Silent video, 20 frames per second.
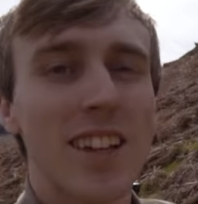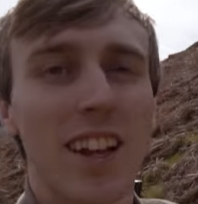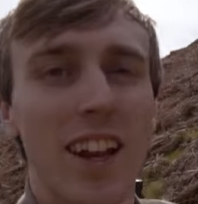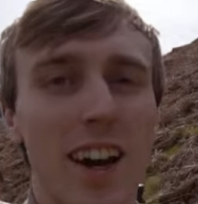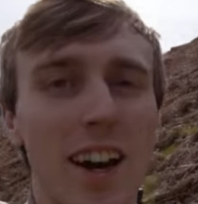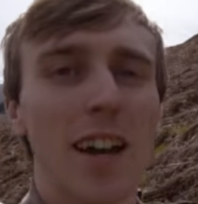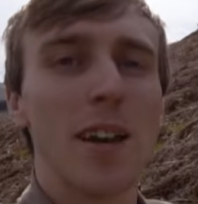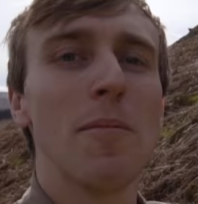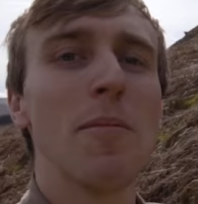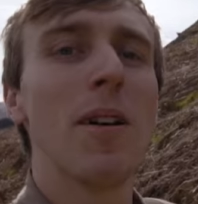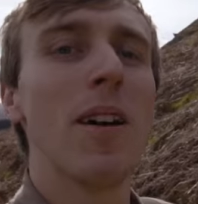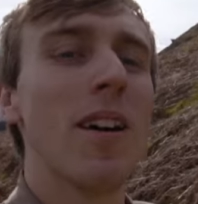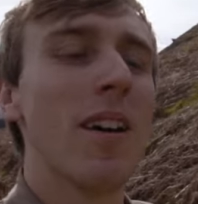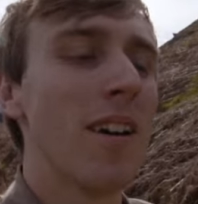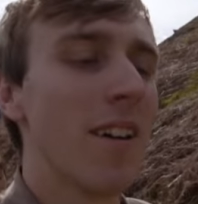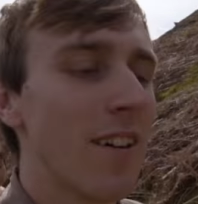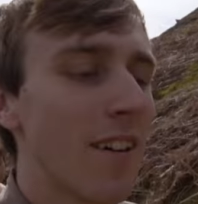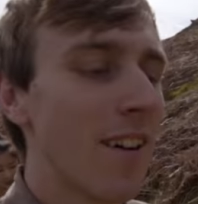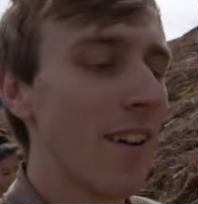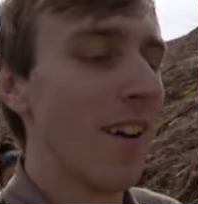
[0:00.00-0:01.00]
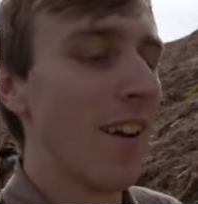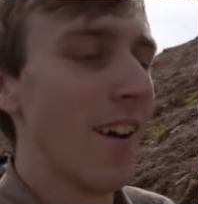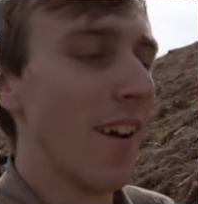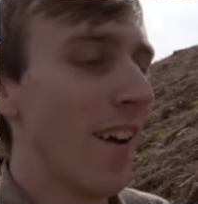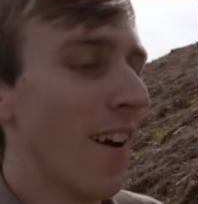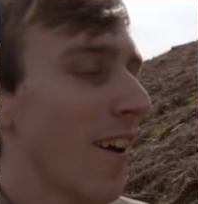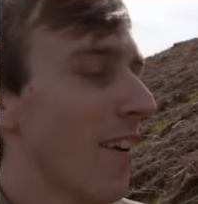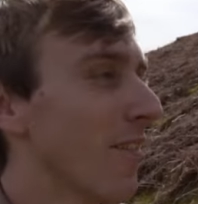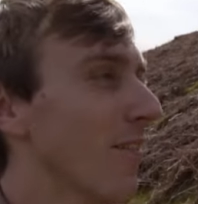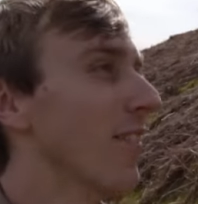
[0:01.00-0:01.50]
climb
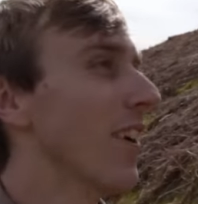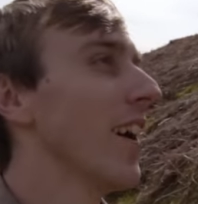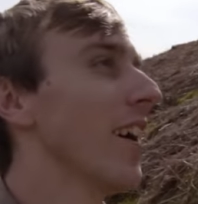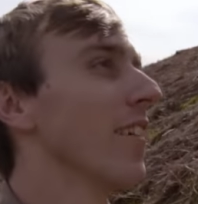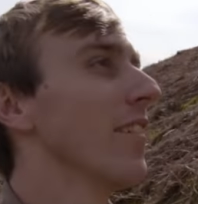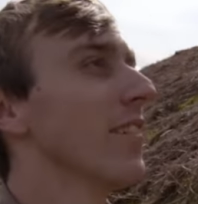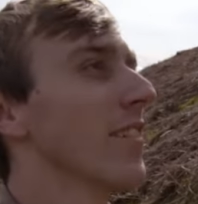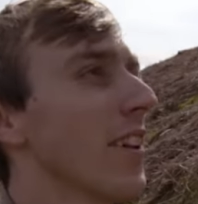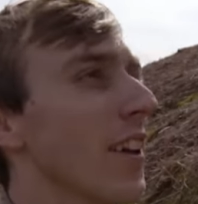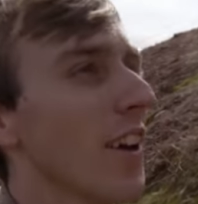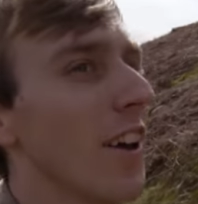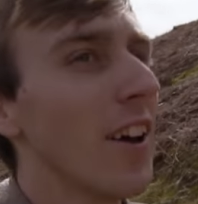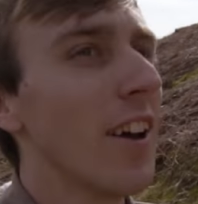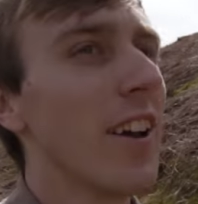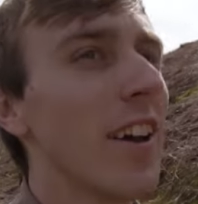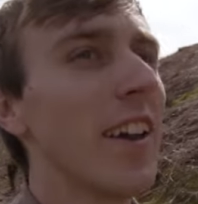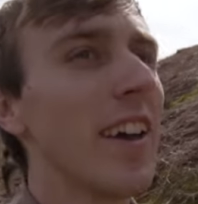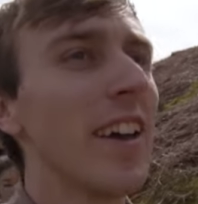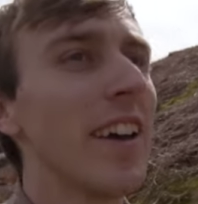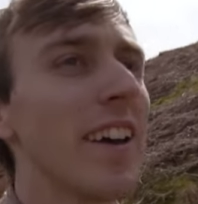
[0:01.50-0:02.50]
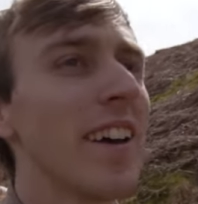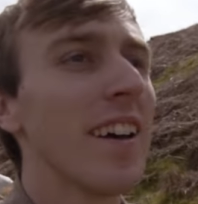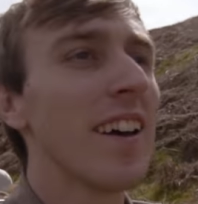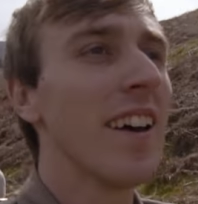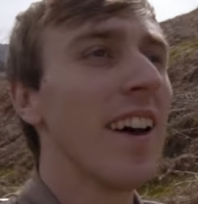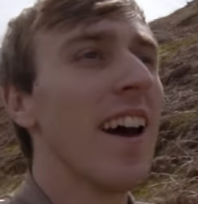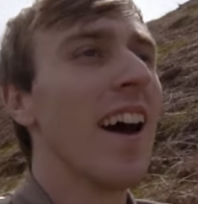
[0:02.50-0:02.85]
around here.